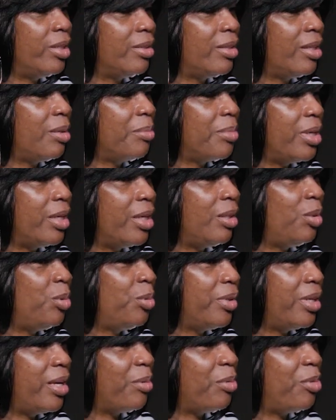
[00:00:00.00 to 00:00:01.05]
Think about it. You
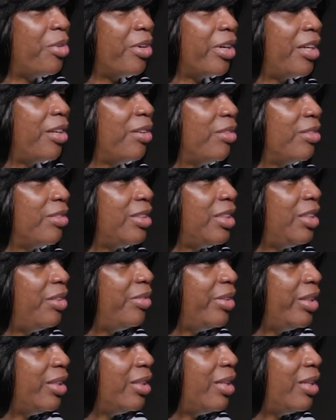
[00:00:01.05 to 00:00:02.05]
would have cricket on TV,